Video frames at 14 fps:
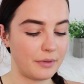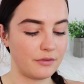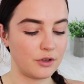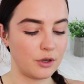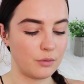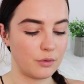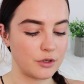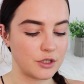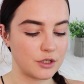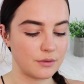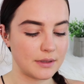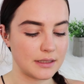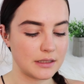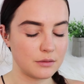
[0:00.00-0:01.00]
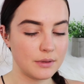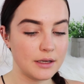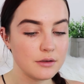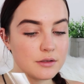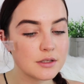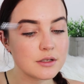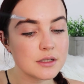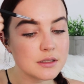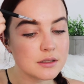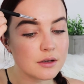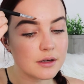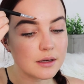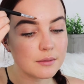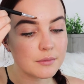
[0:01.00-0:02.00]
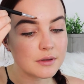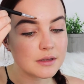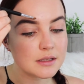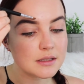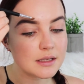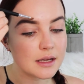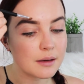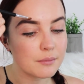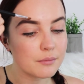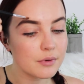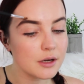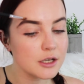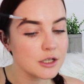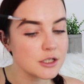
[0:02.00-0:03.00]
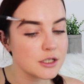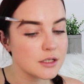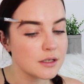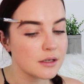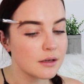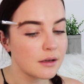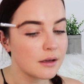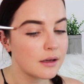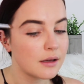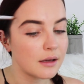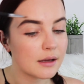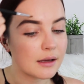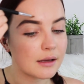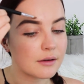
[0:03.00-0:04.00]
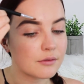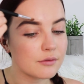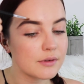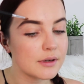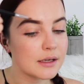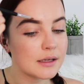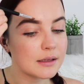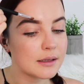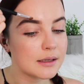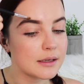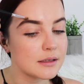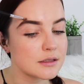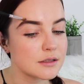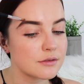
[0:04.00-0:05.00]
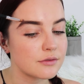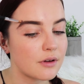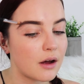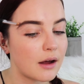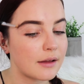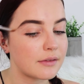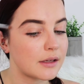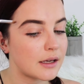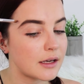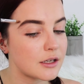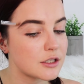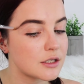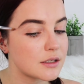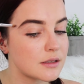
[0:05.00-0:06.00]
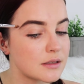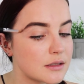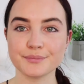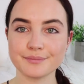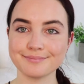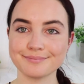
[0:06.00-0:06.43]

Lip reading: if you want to as well. So just go in with the same brush and really define the edges.